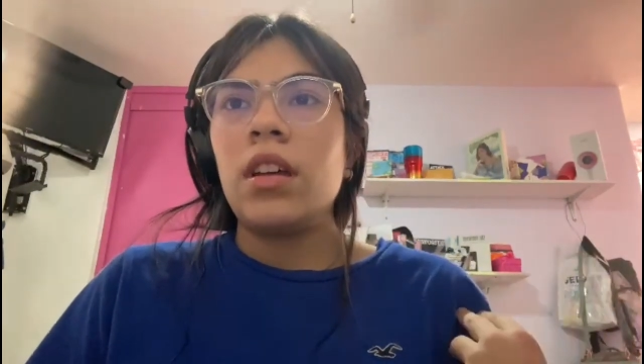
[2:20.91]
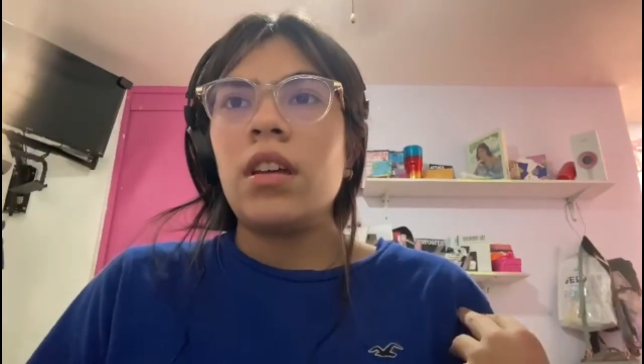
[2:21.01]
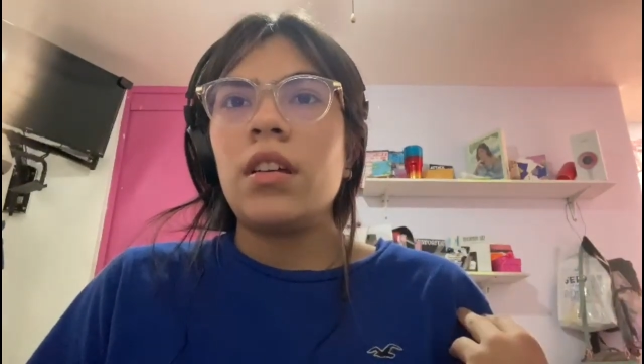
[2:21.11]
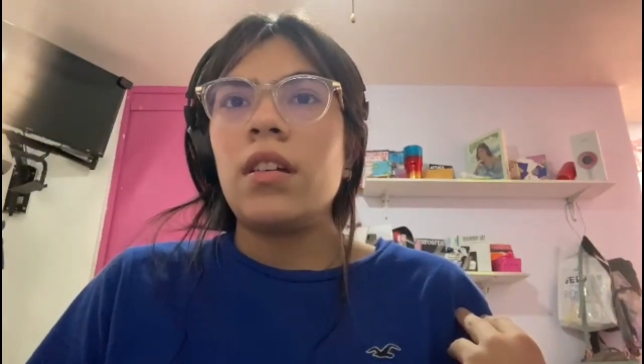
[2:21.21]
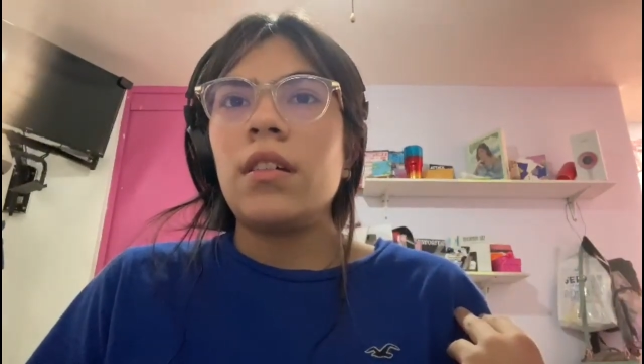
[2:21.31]

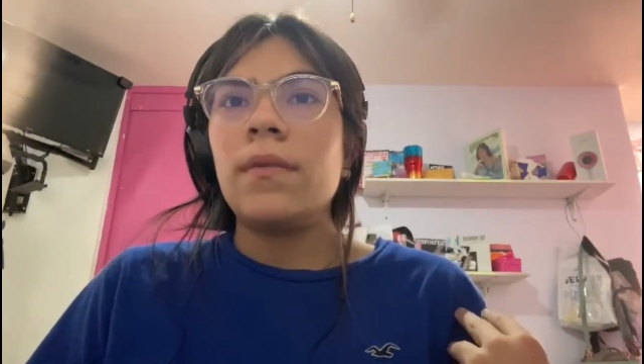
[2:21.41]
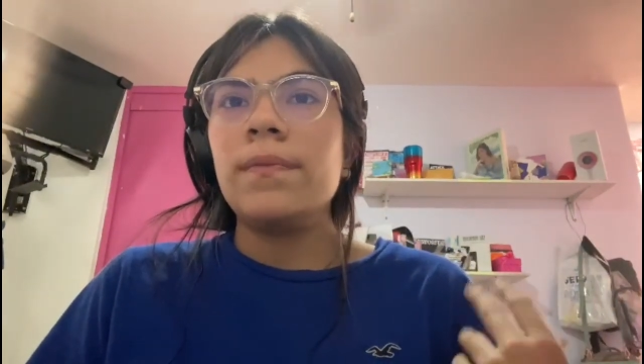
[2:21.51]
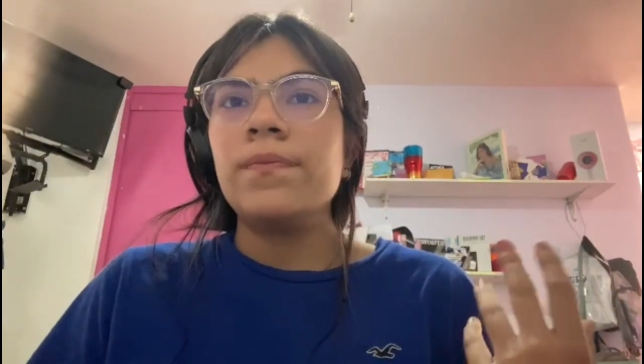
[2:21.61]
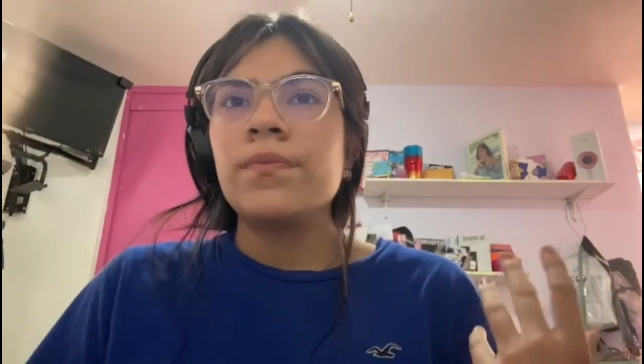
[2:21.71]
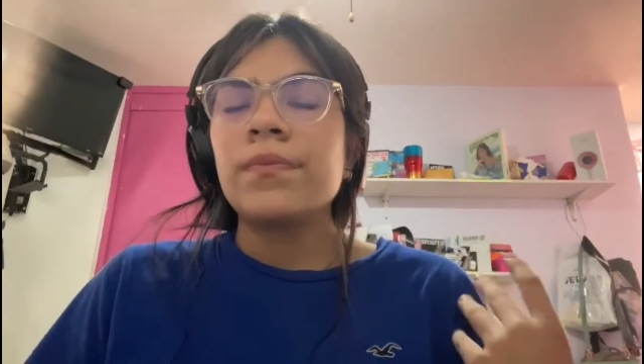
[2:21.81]

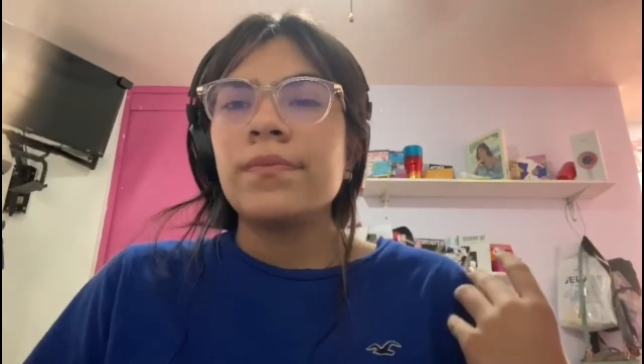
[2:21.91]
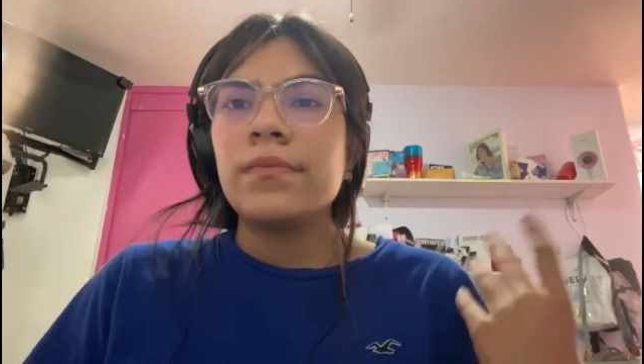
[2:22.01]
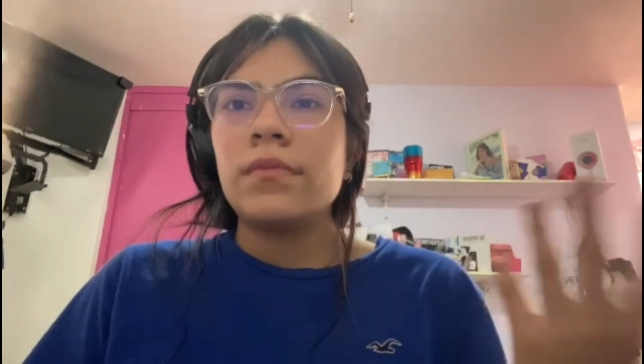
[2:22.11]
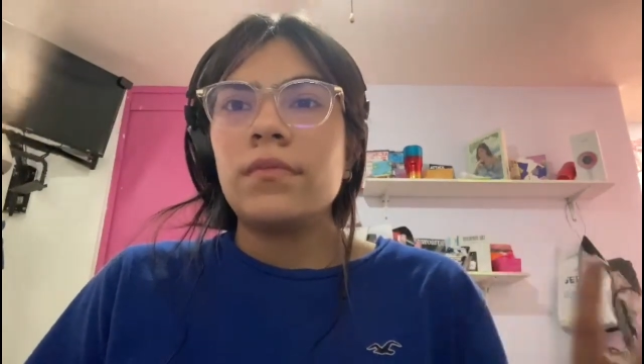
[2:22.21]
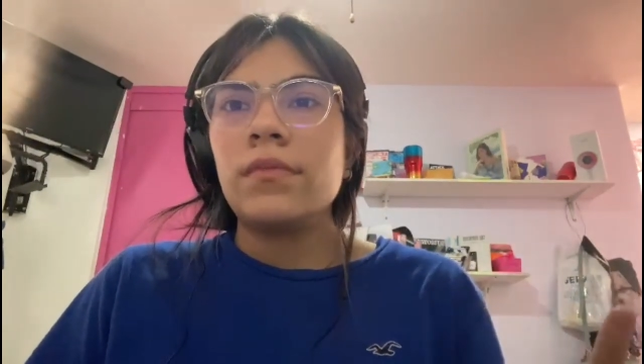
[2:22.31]

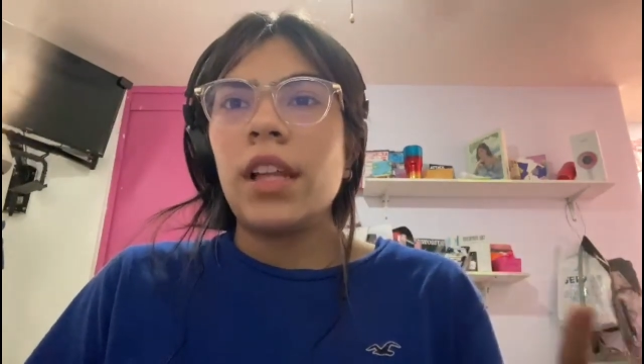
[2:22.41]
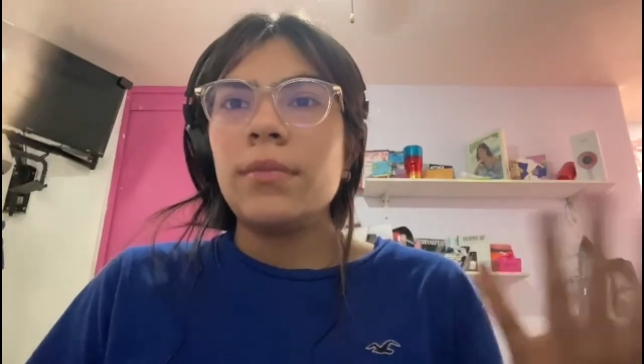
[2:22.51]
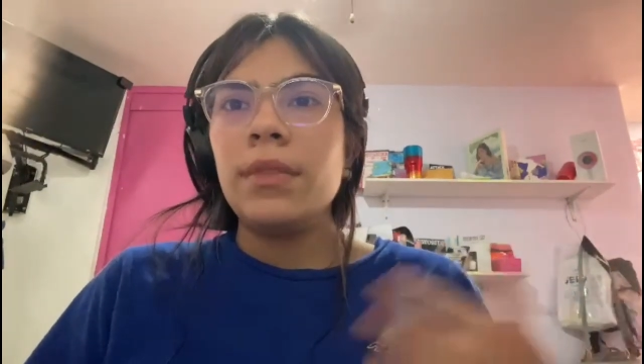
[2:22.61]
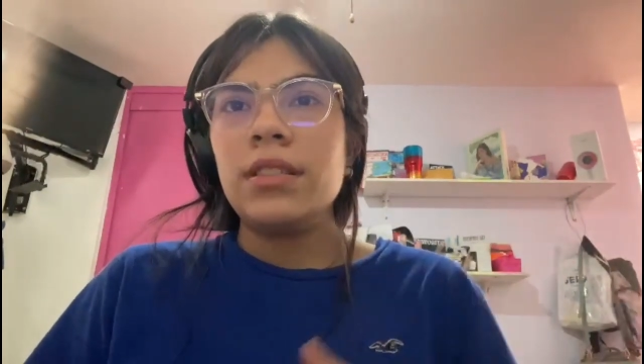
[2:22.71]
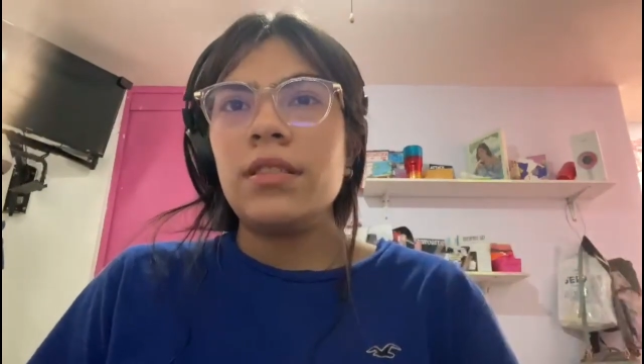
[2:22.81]

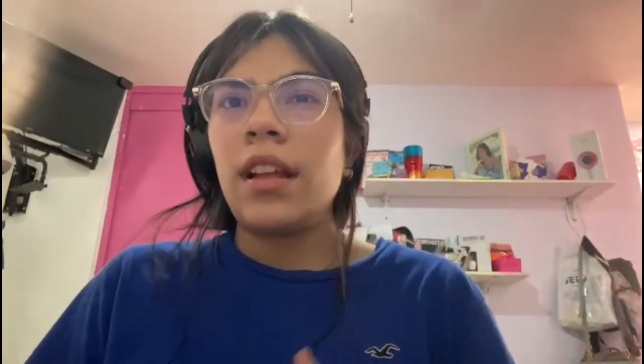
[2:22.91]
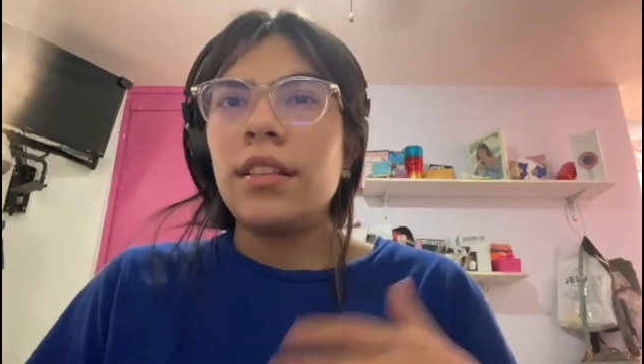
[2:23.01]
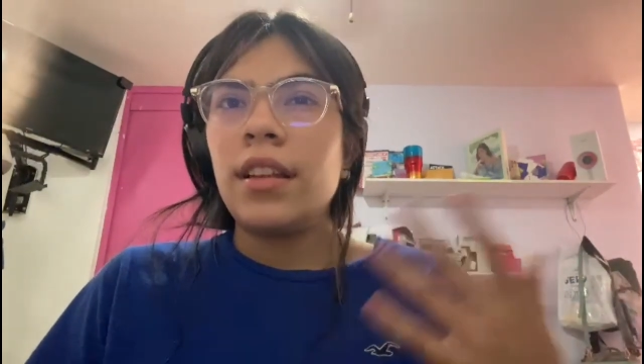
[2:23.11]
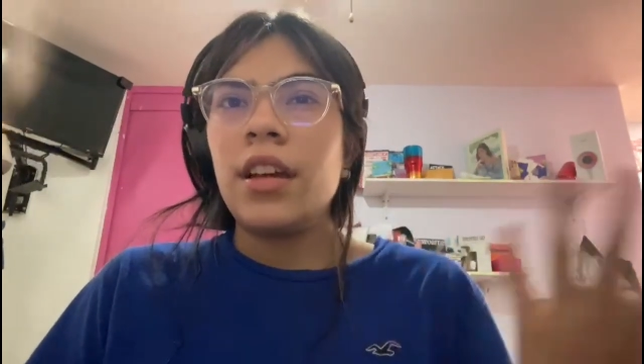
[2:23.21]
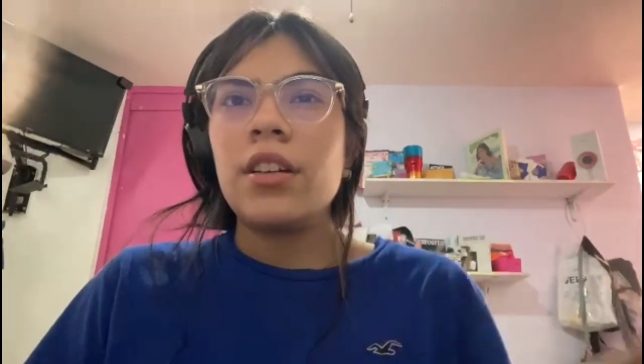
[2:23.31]
that means
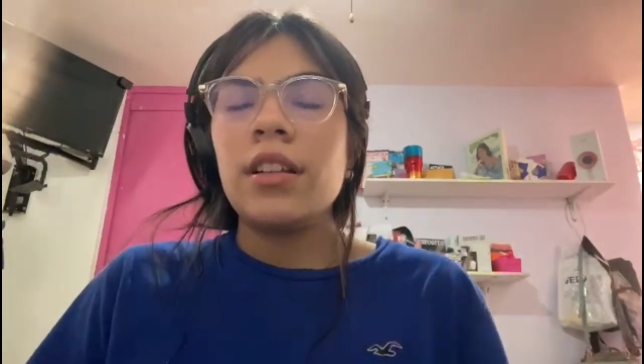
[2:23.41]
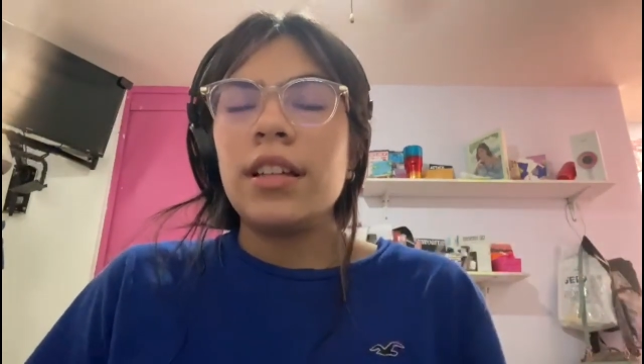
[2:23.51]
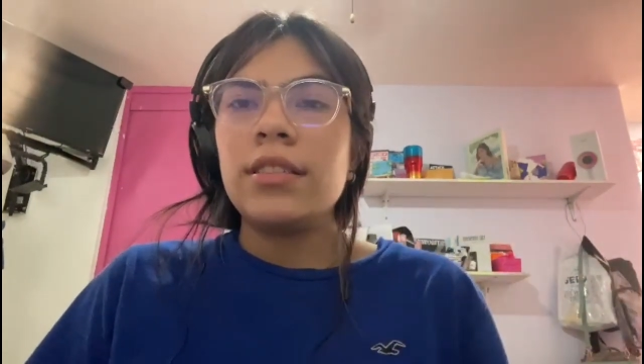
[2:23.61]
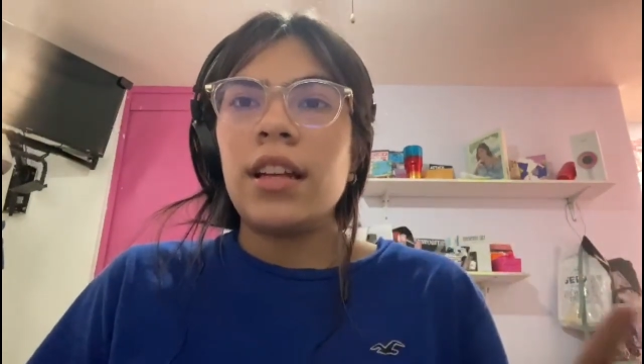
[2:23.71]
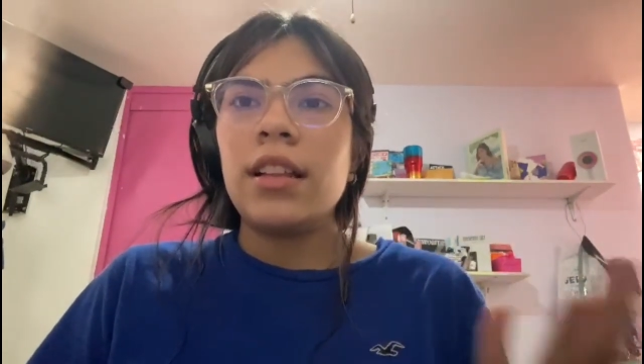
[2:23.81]
that they are
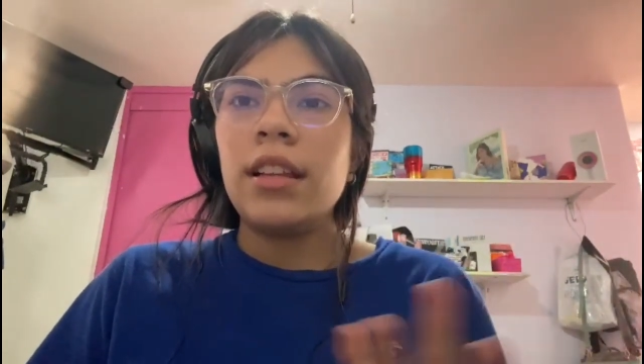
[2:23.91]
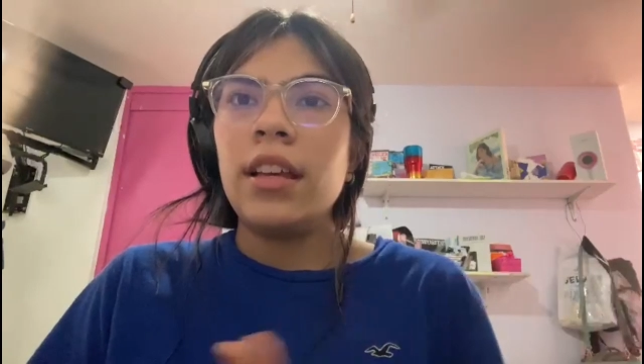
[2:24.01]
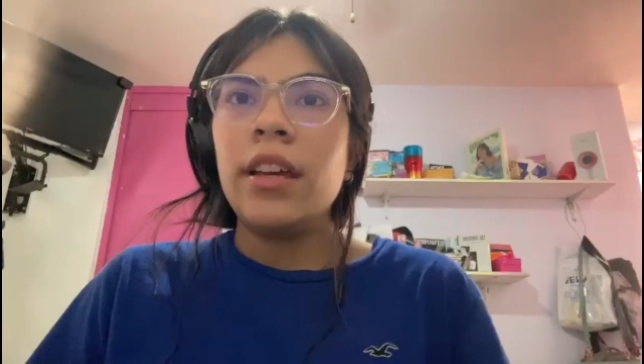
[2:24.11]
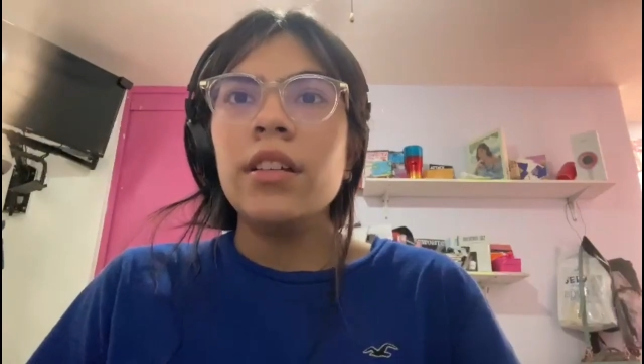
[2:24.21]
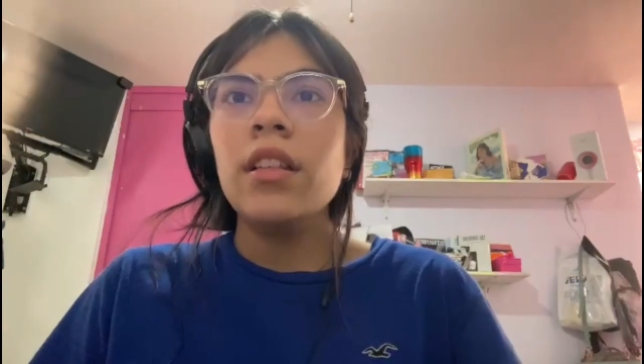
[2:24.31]
less
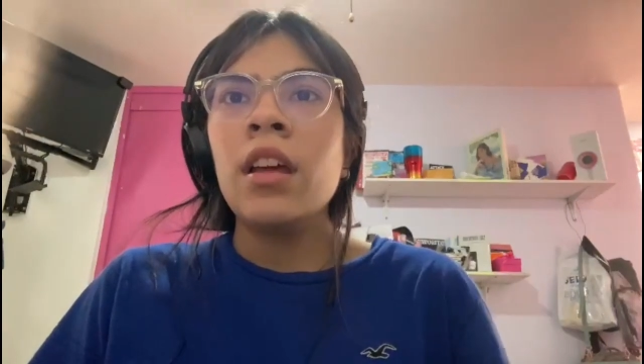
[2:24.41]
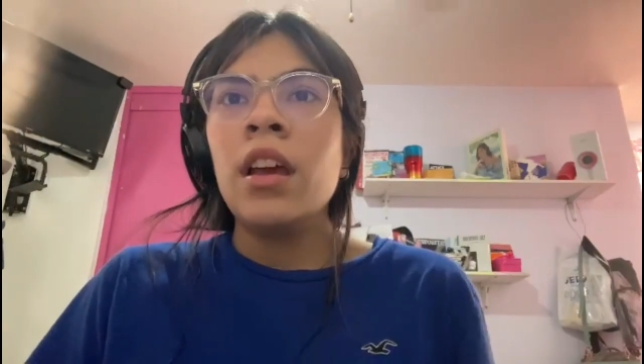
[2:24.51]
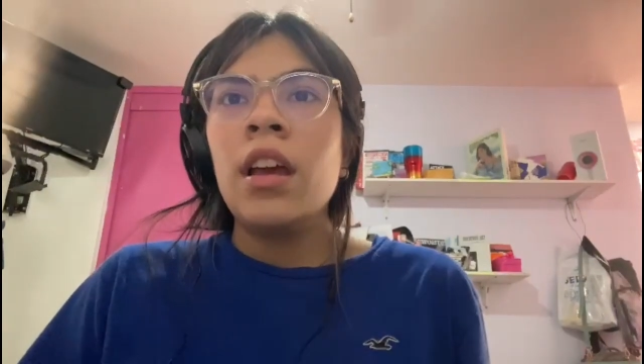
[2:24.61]
tightly held